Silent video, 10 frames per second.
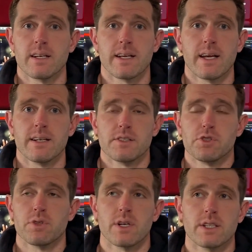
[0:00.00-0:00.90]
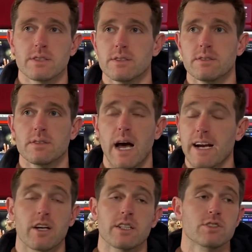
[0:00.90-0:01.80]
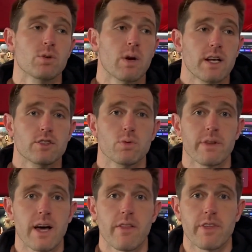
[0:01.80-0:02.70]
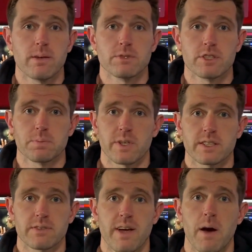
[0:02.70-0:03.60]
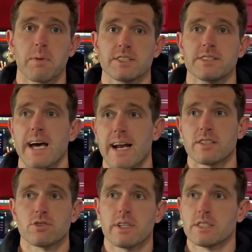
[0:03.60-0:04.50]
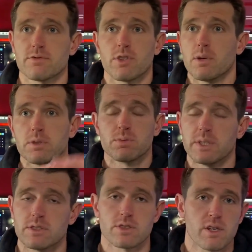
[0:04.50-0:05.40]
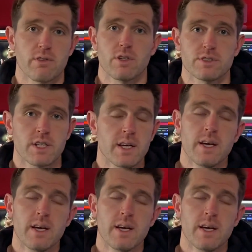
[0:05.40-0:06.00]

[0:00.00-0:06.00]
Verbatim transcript: again, you couldn't, I couldn't do what I do without them just because of how much data transfer between servers,